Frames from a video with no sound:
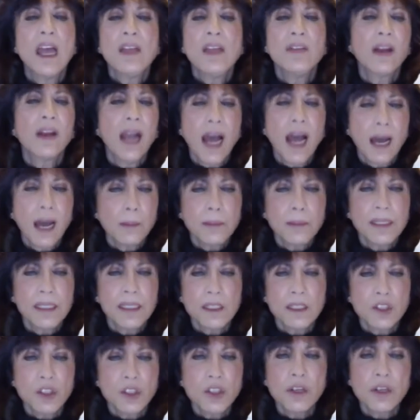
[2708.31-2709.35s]
The
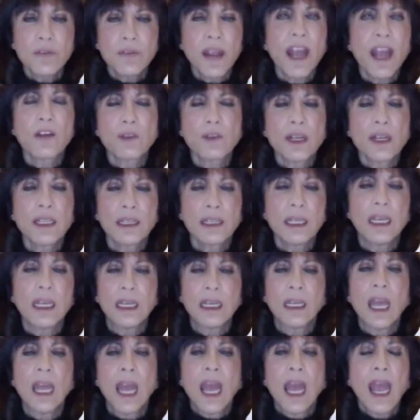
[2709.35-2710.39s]
composition of
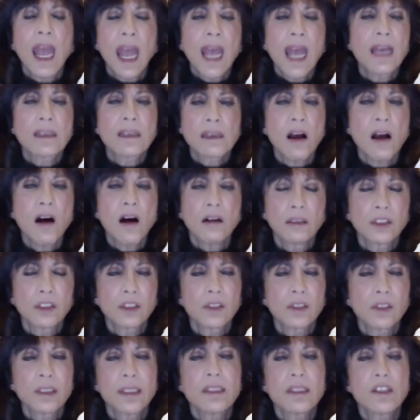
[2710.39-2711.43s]
everything has
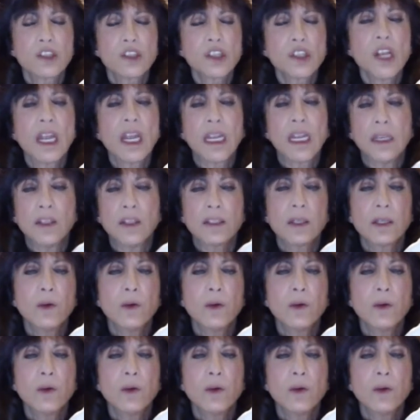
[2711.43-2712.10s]
altered, has changed.